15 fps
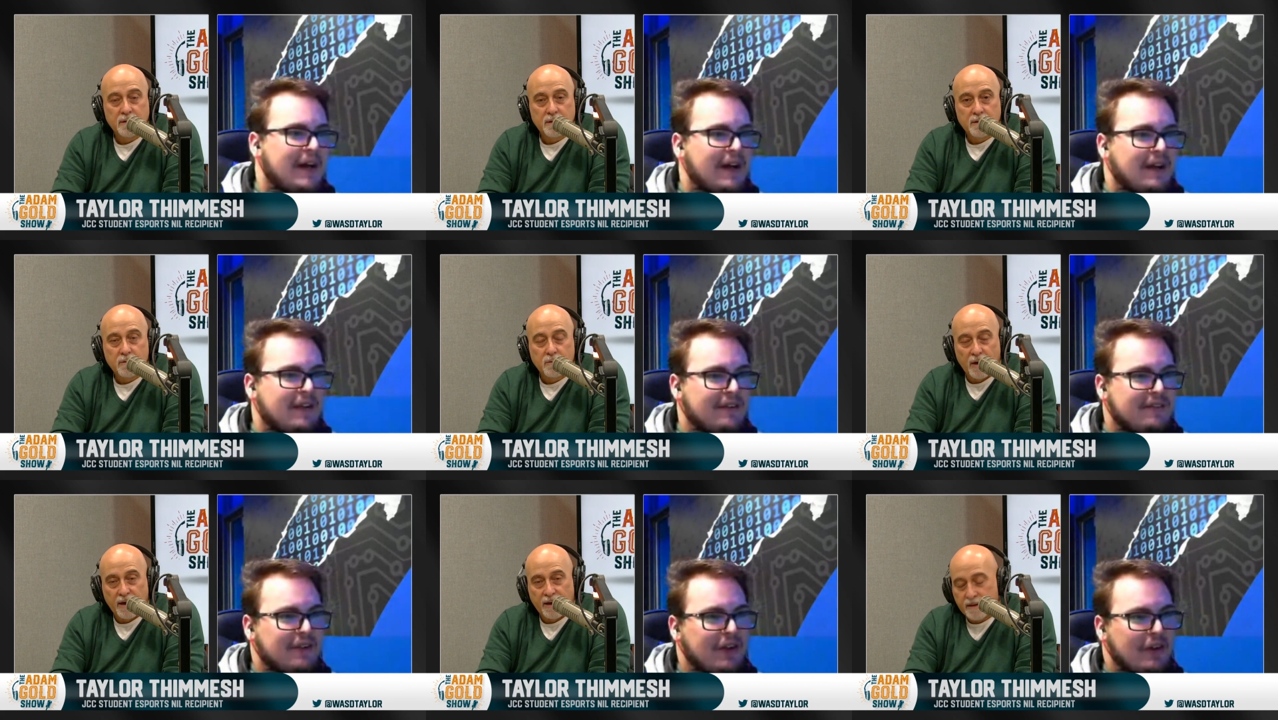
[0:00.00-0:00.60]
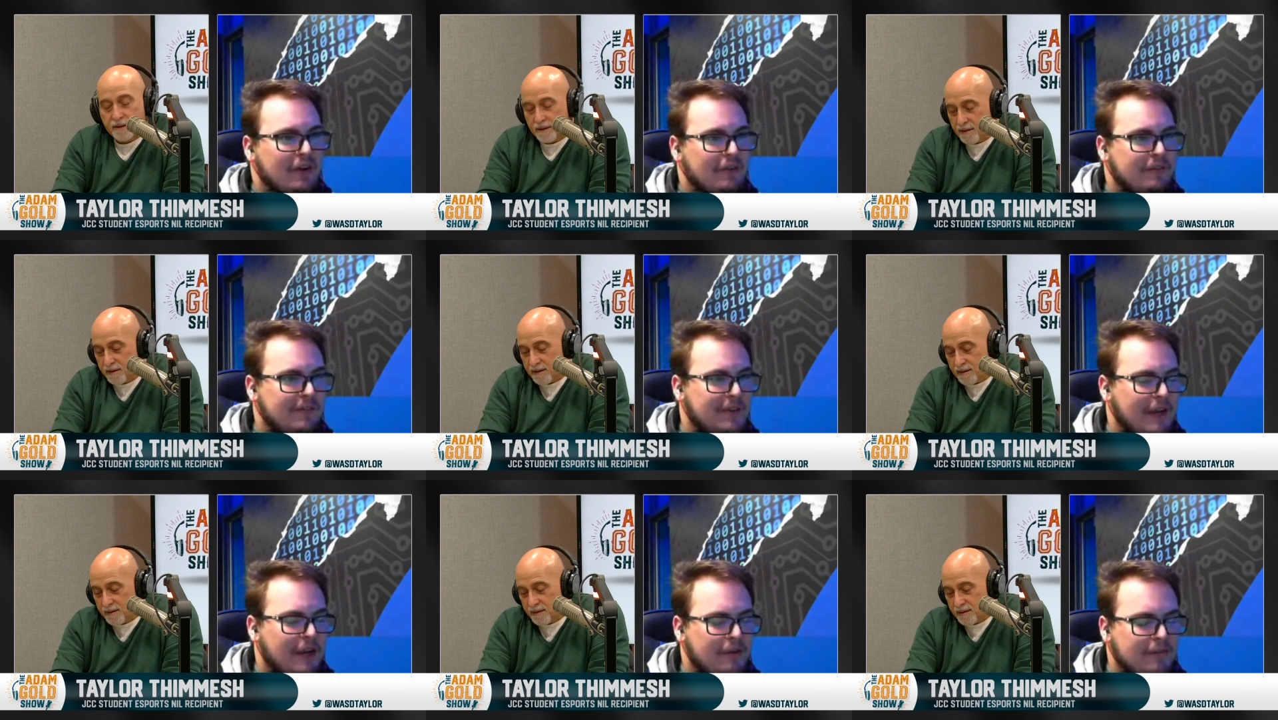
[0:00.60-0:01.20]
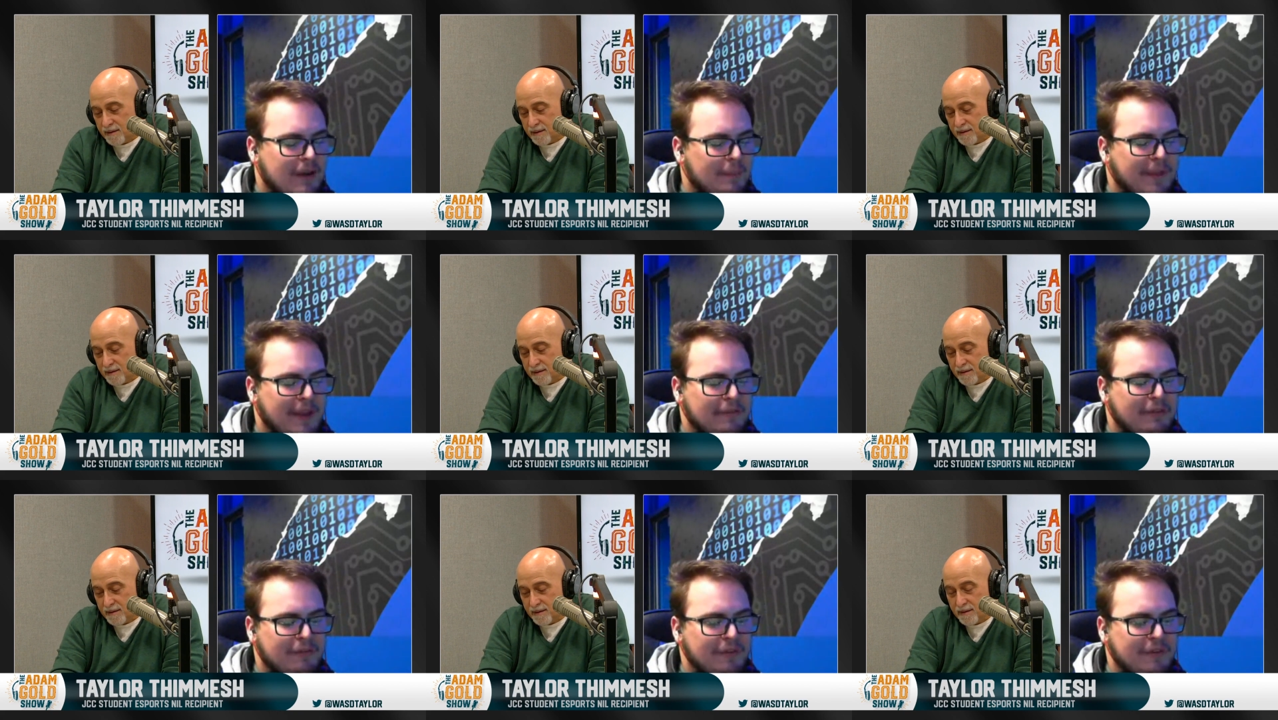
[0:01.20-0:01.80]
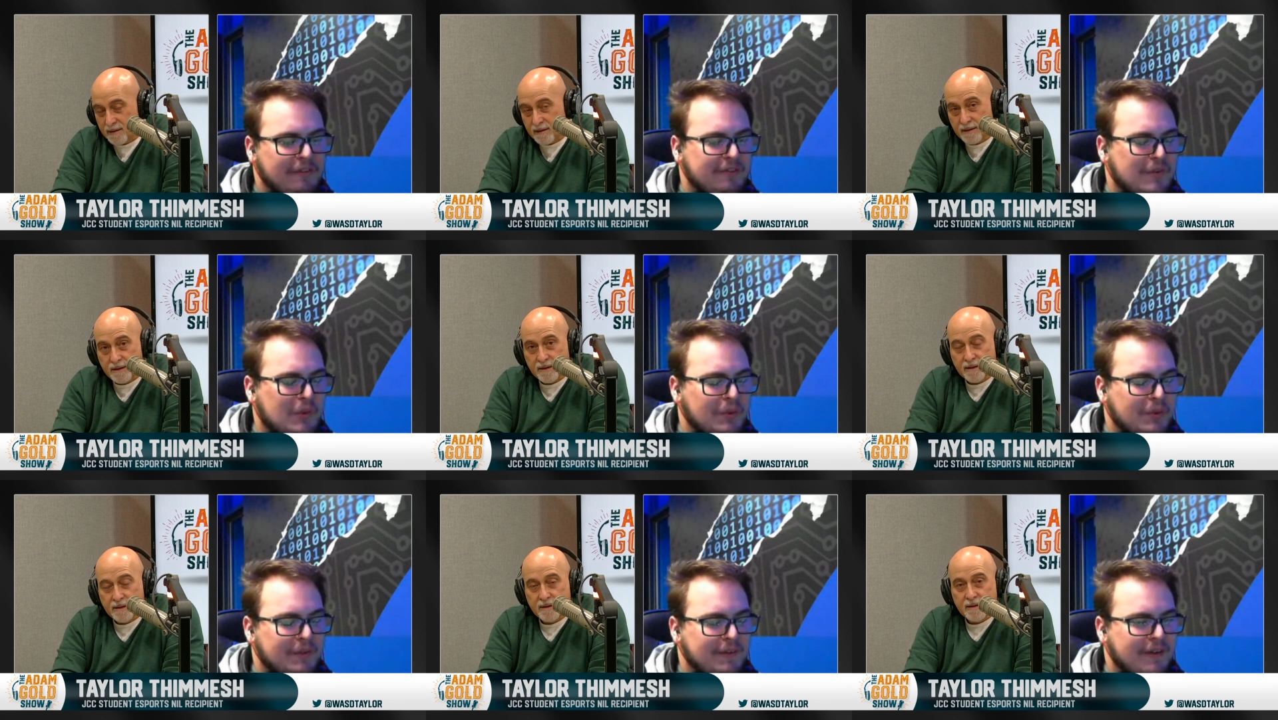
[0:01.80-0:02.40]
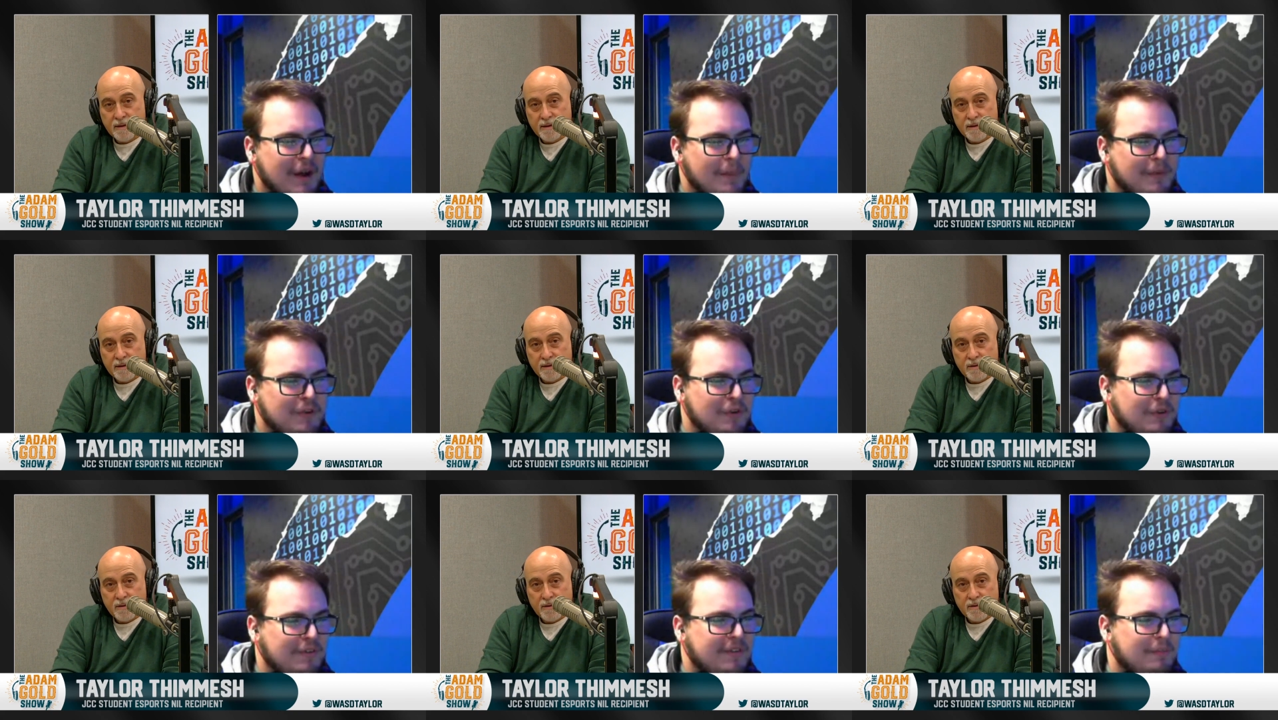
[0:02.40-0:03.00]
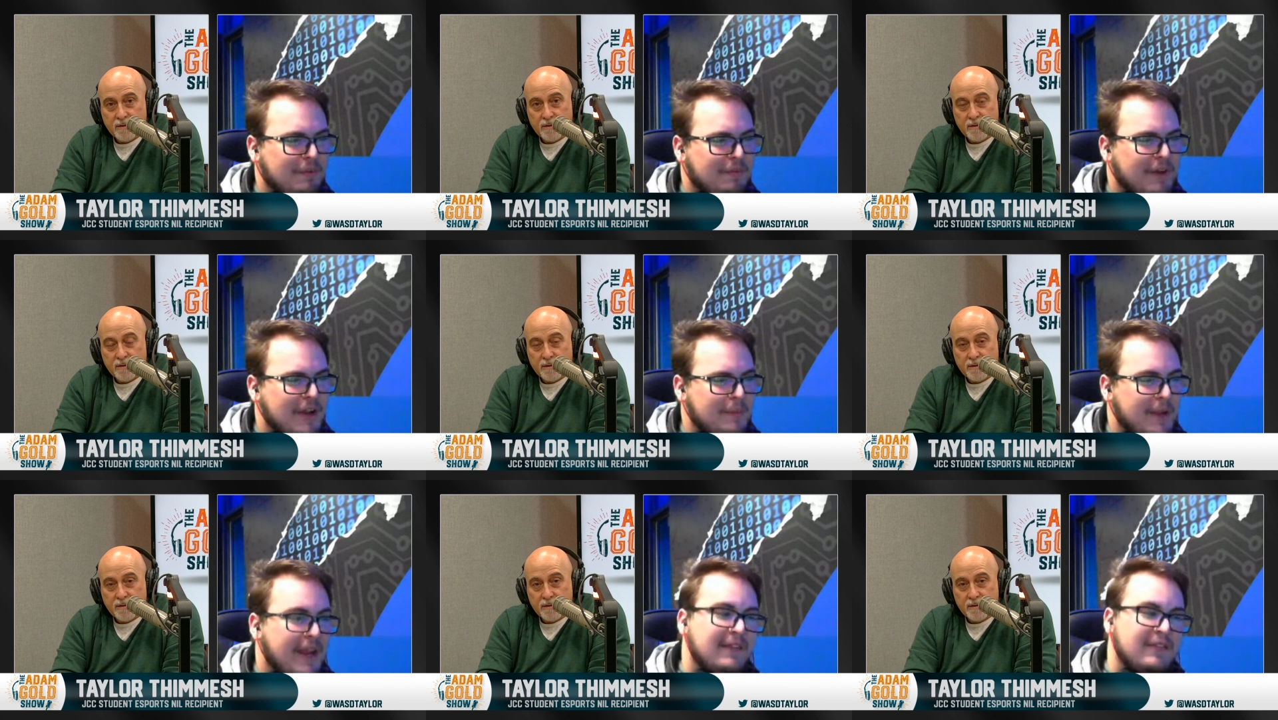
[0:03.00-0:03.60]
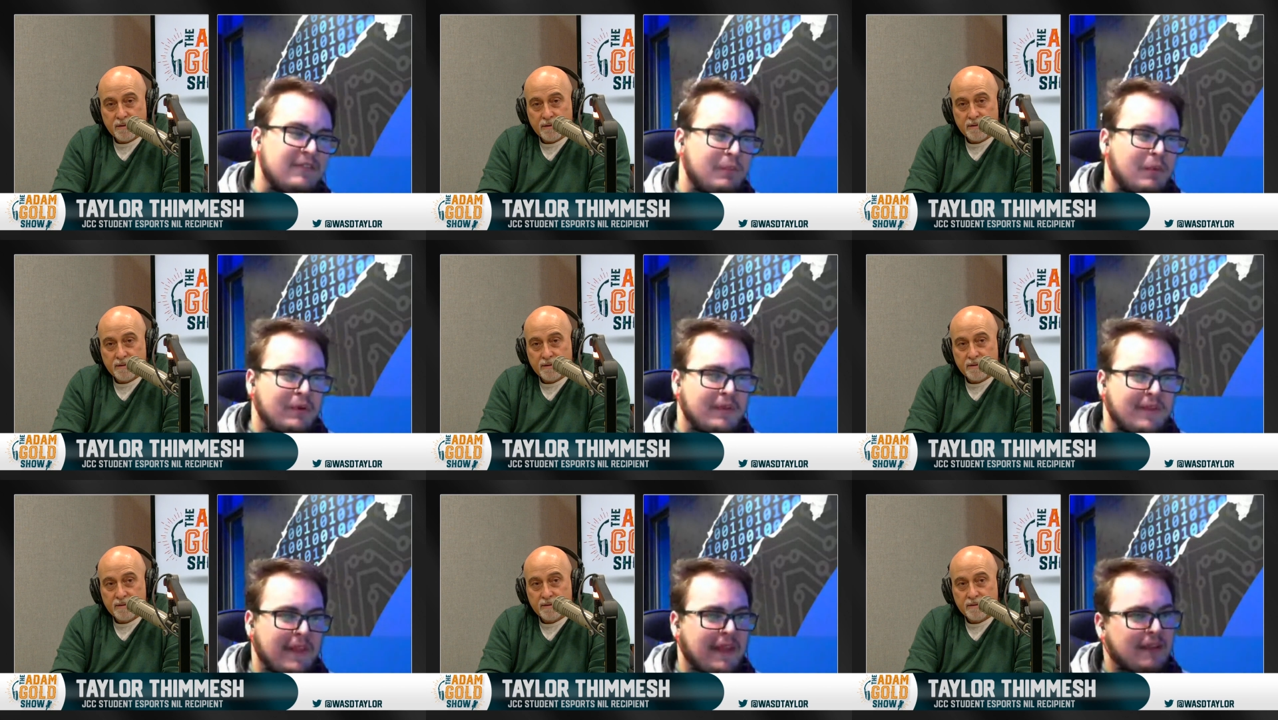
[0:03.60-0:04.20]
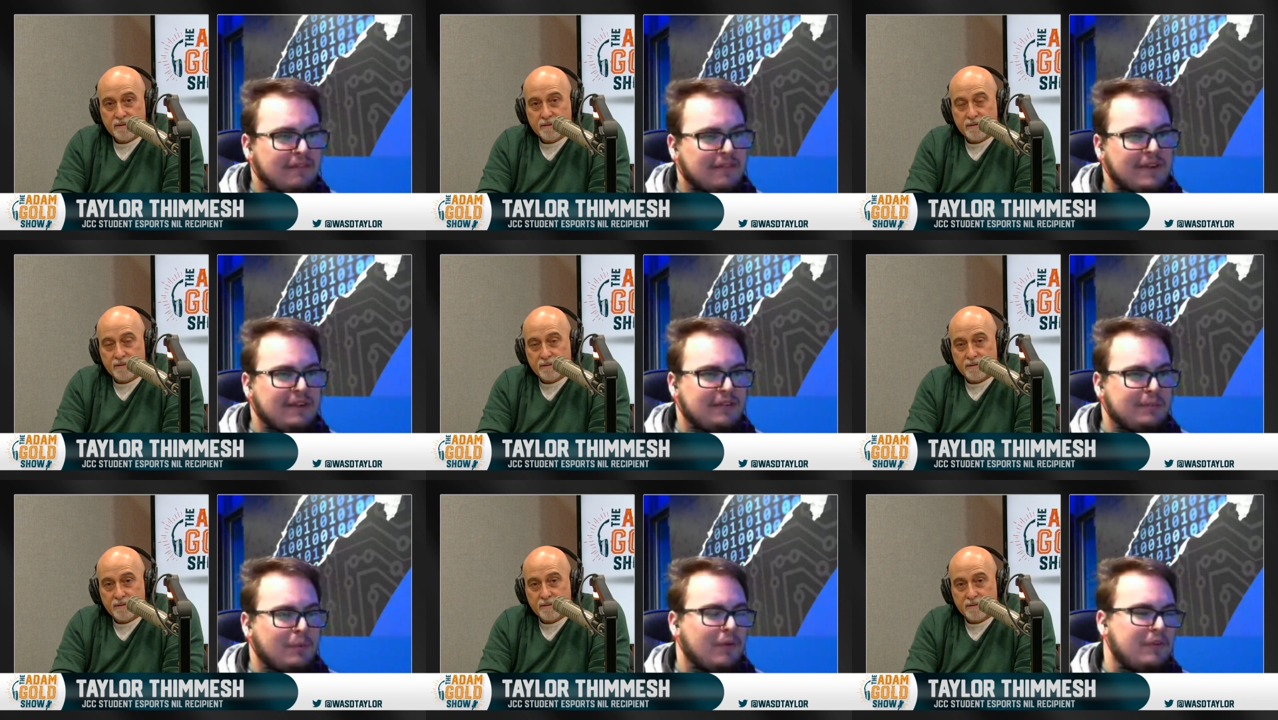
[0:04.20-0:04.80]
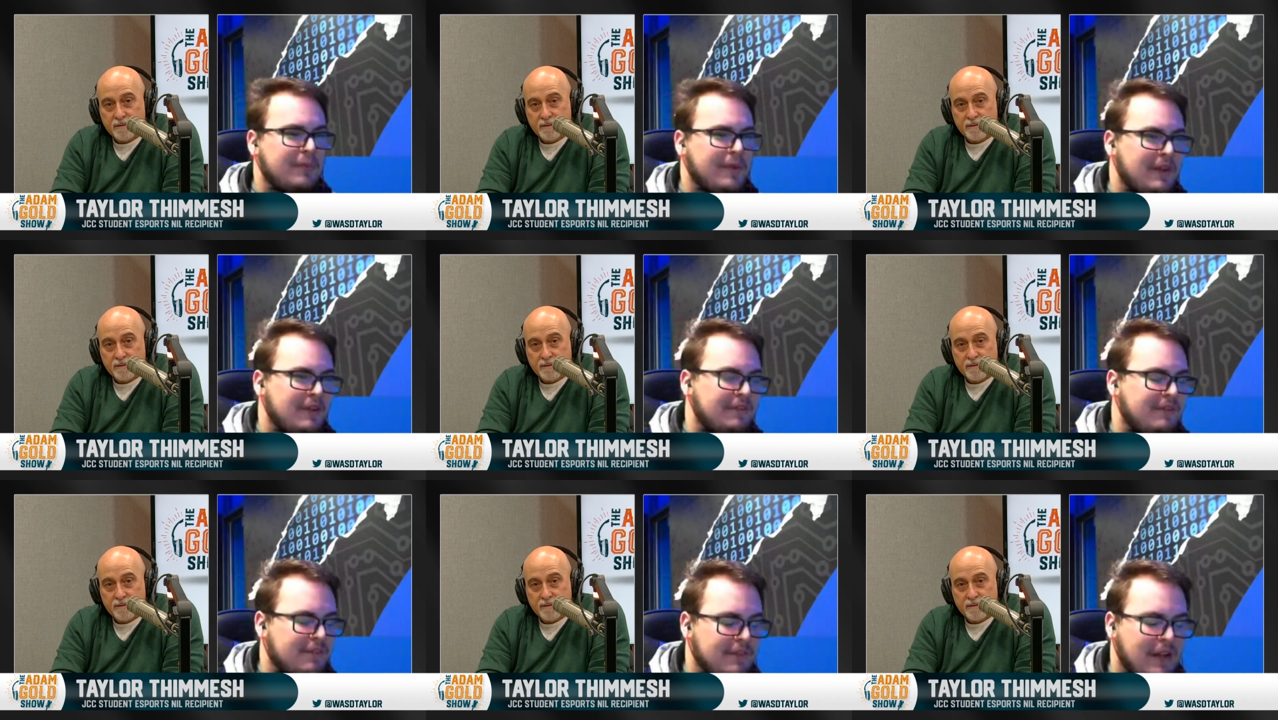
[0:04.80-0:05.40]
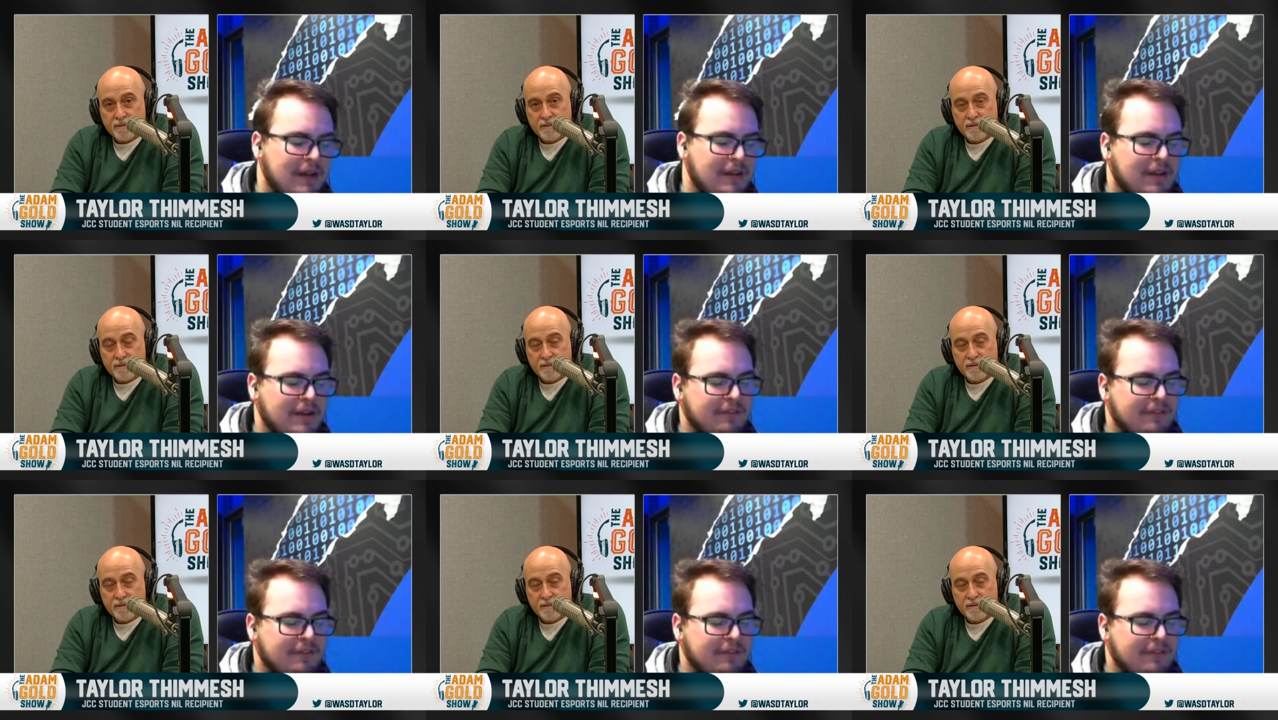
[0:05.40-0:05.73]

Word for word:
Speaker 1: Right. Uh, so, you know, I'm thankful for the school and the opportunities they provided me and the support that they give to esports because